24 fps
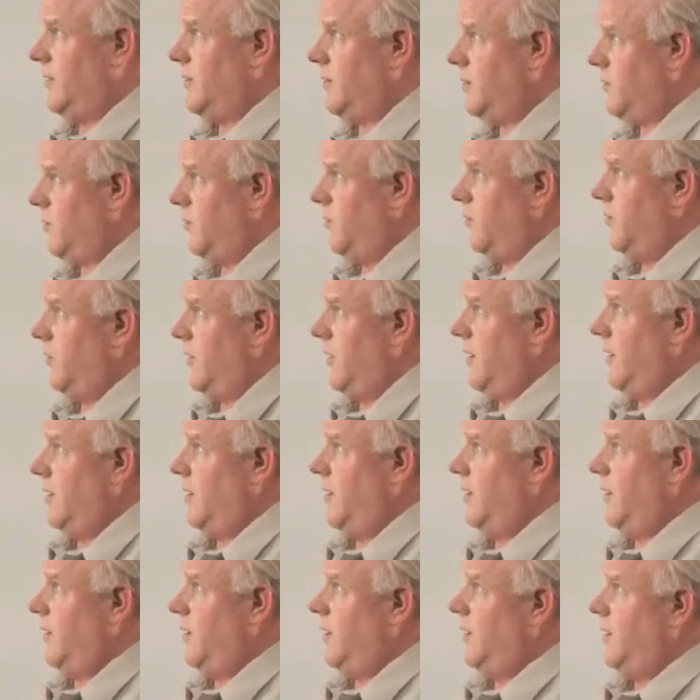do
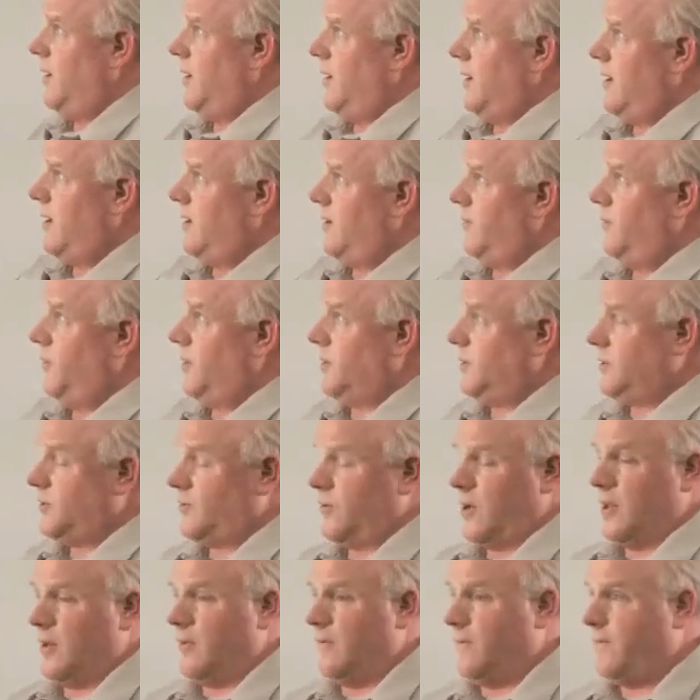an
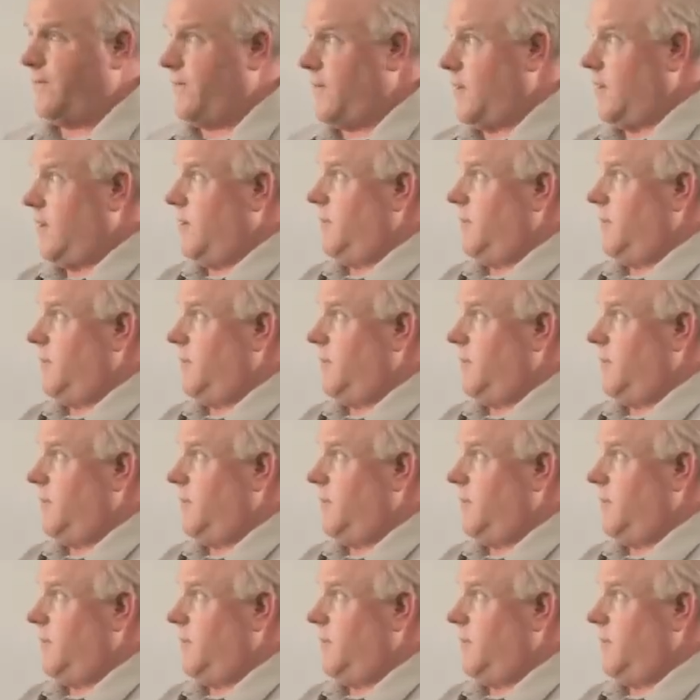administrative